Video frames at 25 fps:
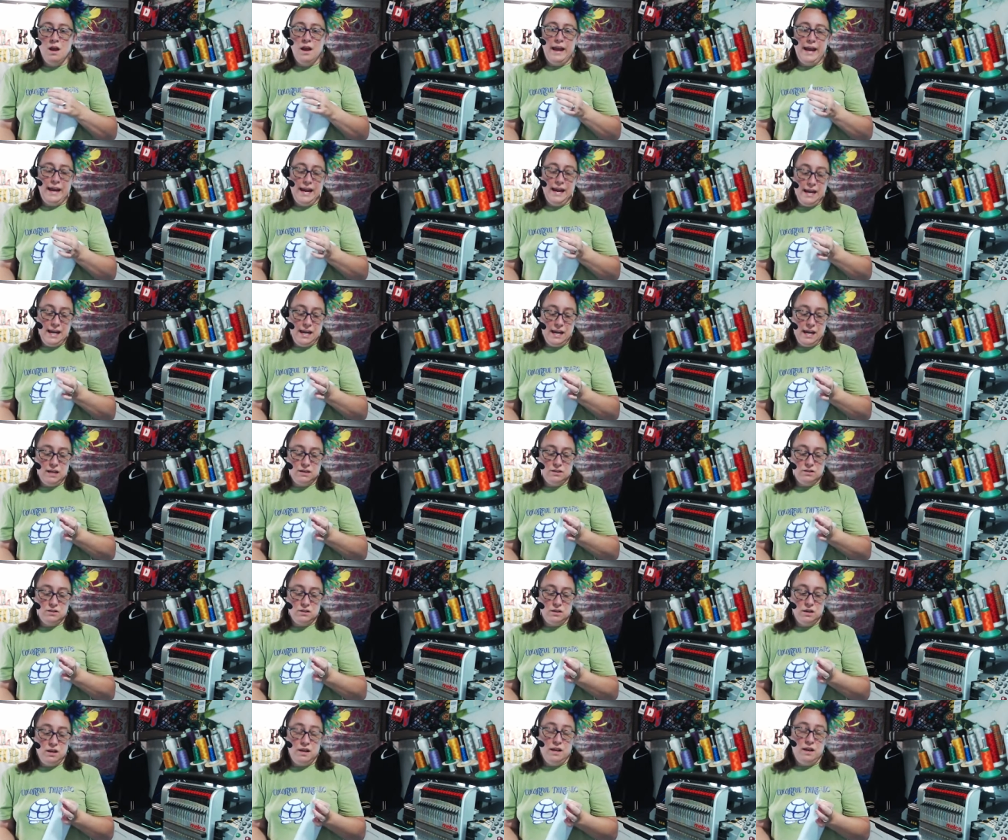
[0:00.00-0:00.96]
And
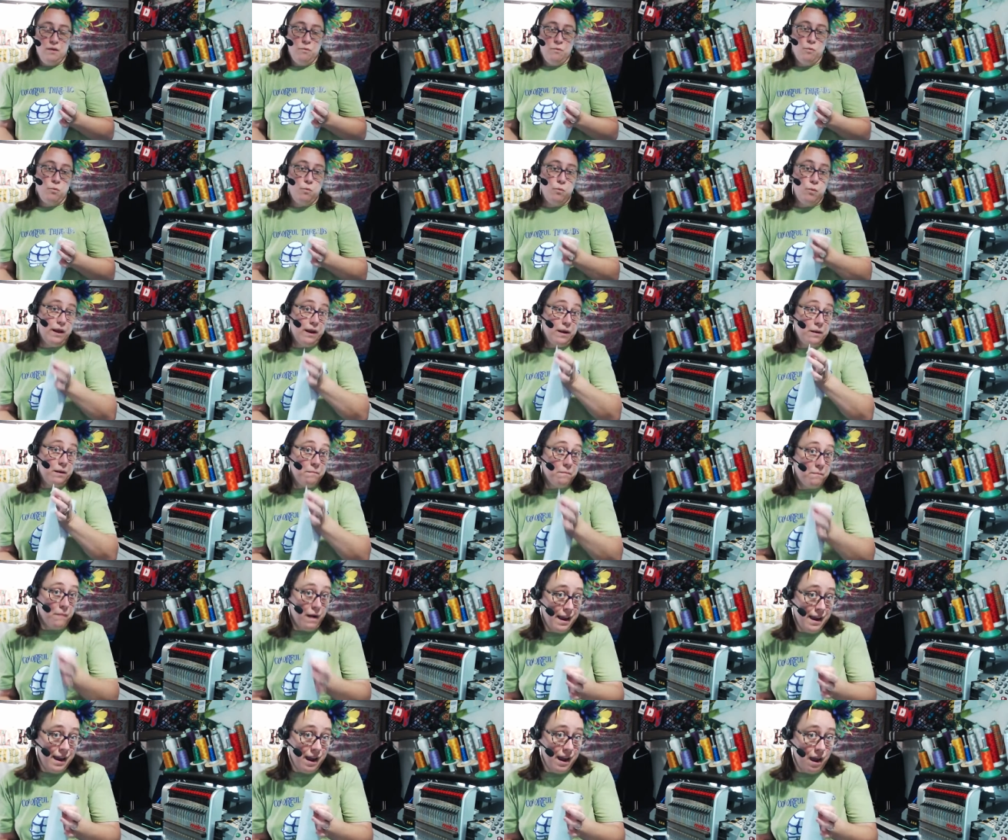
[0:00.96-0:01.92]
in
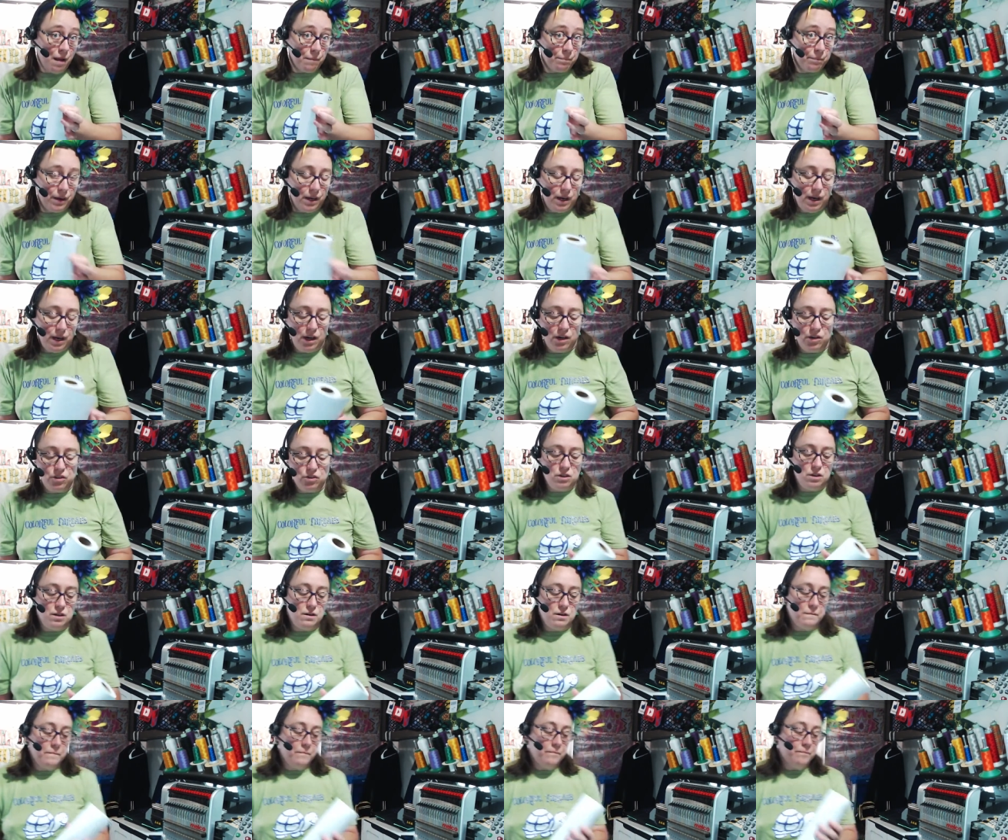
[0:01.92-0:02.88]
my
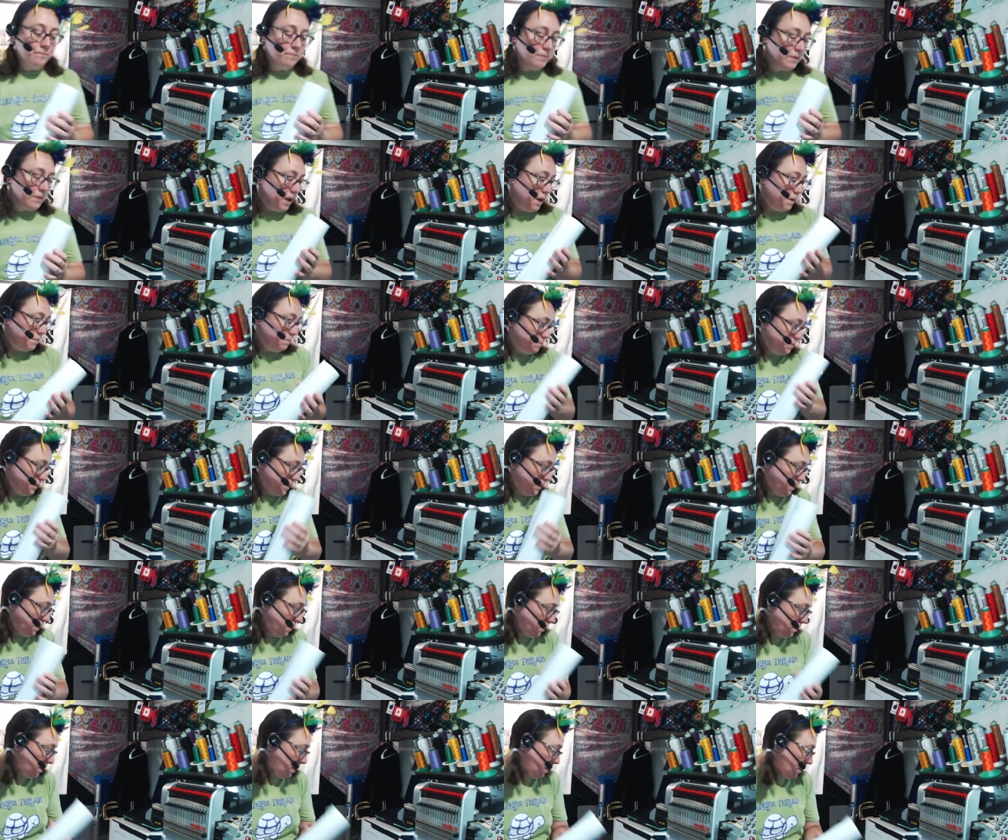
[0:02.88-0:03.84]
application, I'm
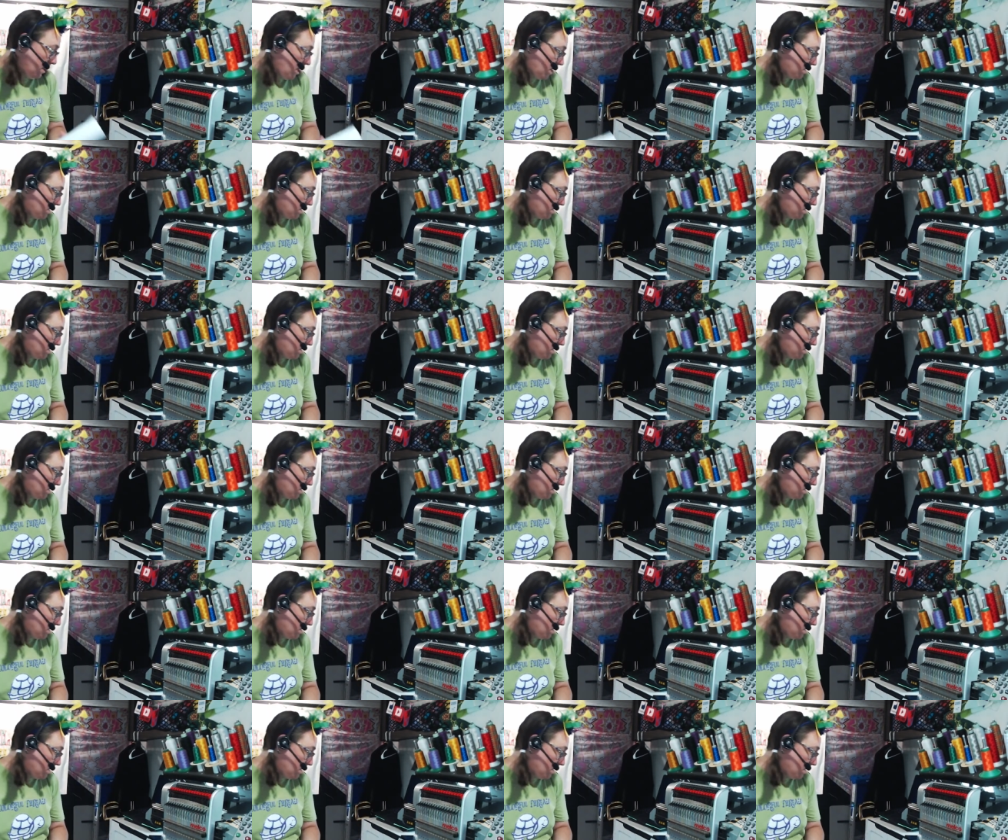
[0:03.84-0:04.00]
peeling